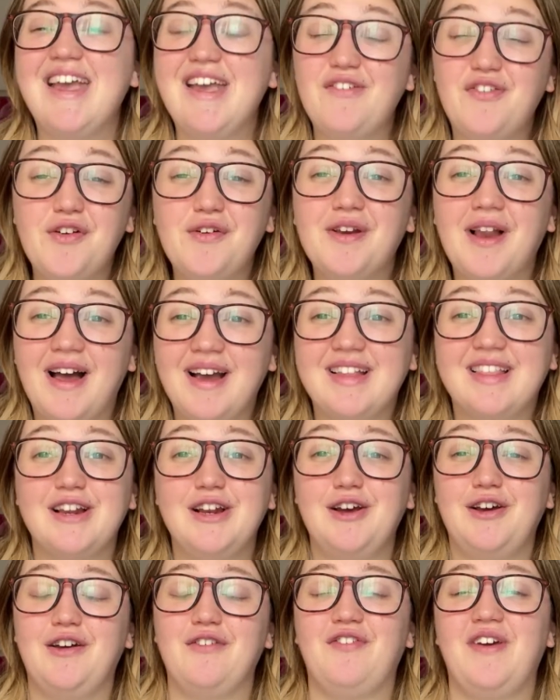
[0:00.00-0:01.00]
If you like the
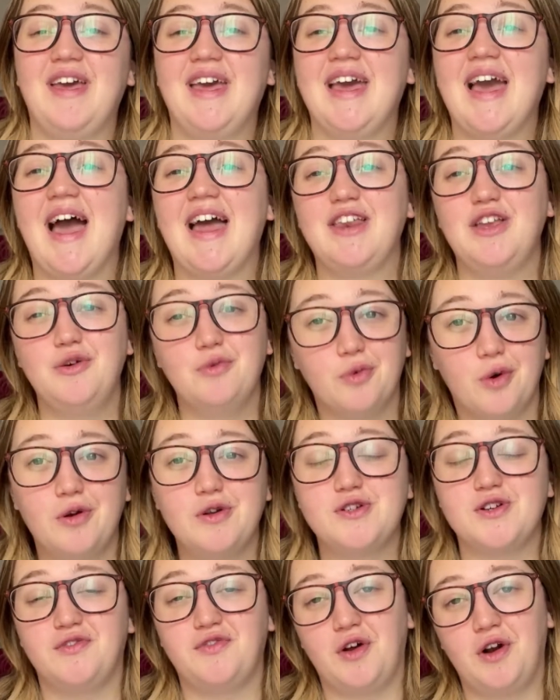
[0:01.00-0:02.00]
look of it and you
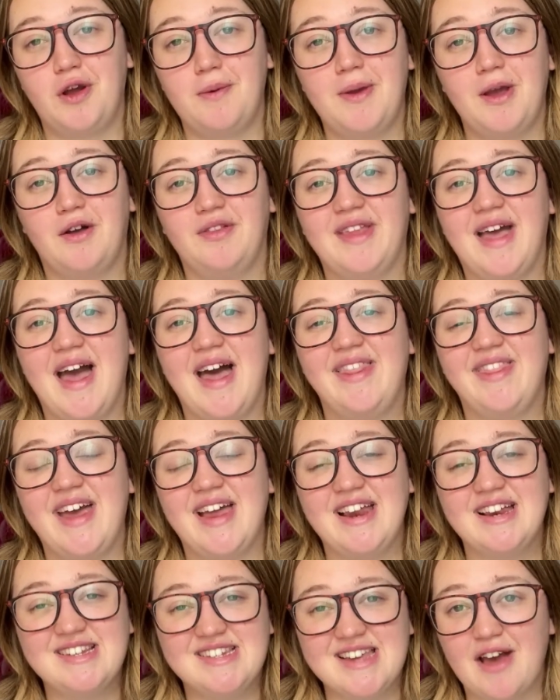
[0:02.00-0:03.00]
want to follow me on there,
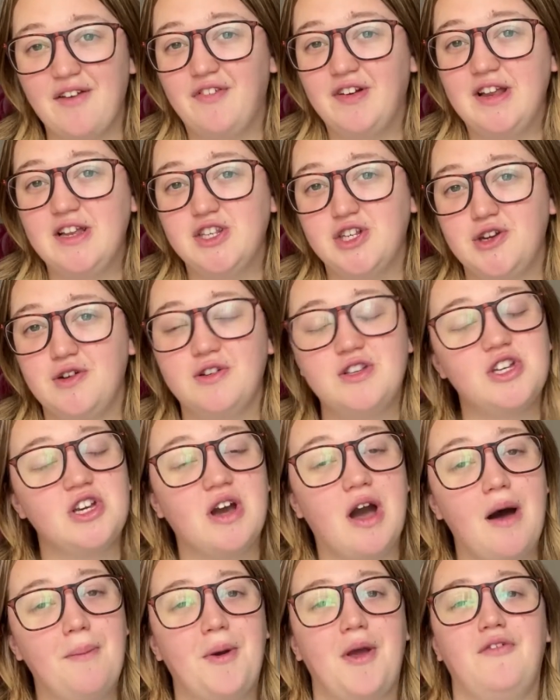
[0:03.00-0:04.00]
then definitely do
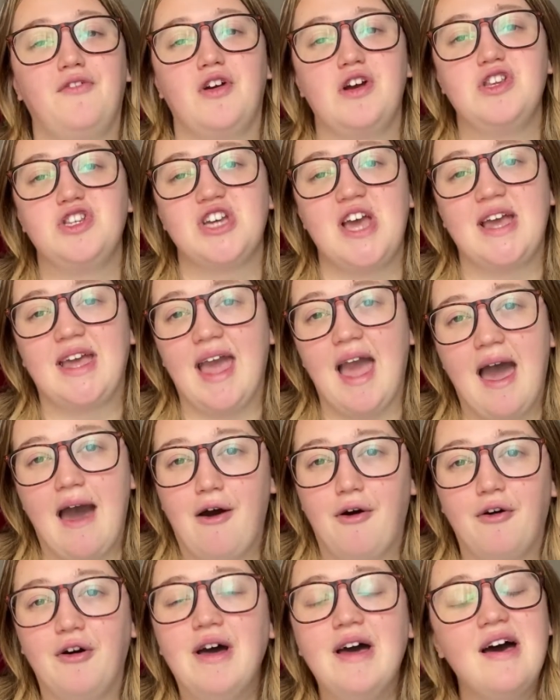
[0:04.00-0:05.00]
come over and check it
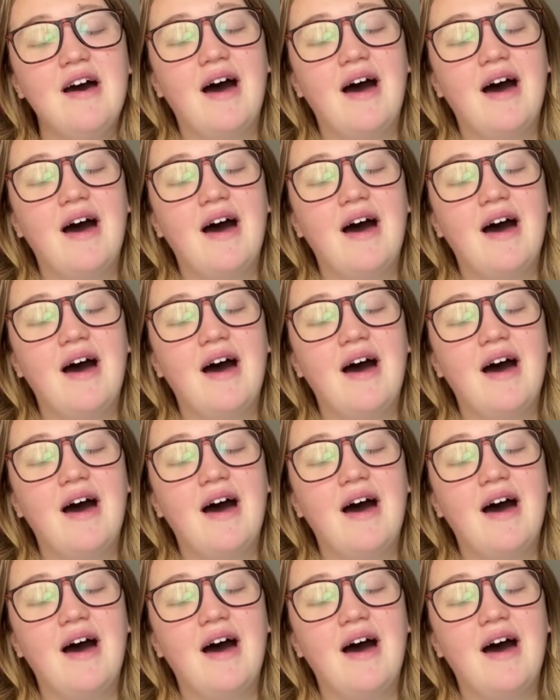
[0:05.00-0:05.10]
out.